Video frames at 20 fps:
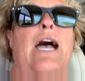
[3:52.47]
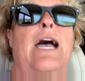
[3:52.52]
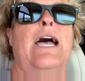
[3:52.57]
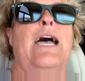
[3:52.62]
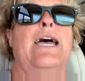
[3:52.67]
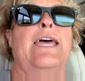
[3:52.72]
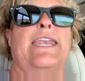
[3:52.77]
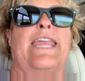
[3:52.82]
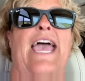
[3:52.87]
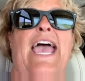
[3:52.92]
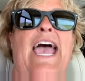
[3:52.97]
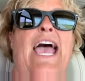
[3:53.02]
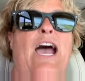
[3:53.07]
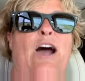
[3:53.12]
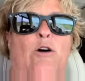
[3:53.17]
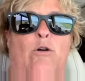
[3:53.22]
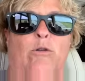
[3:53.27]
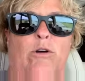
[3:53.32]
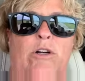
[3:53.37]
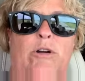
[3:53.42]
an
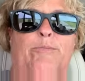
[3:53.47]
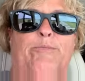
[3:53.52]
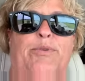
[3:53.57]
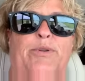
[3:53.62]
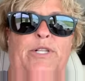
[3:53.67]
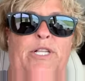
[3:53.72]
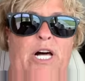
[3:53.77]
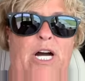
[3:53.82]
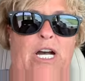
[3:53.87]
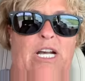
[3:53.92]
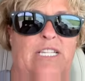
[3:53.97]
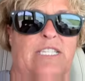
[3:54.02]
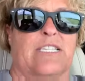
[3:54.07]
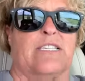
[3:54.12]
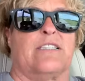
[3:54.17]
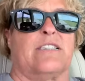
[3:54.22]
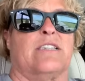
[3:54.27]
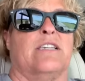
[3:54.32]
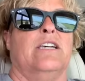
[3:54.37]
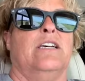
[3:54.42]
hour plus.